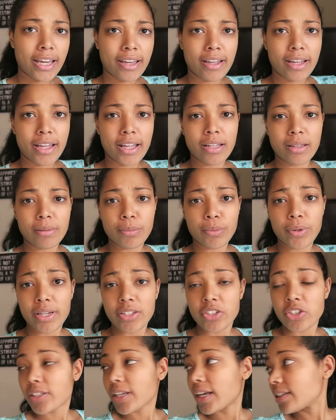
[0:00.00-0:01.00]
And the
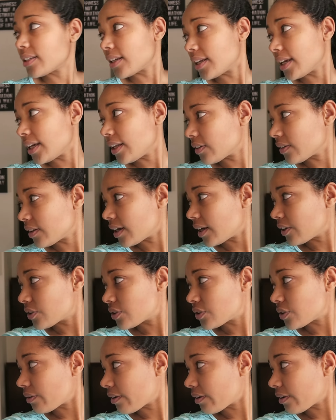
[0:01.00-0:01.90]
boys just got done eating lunch,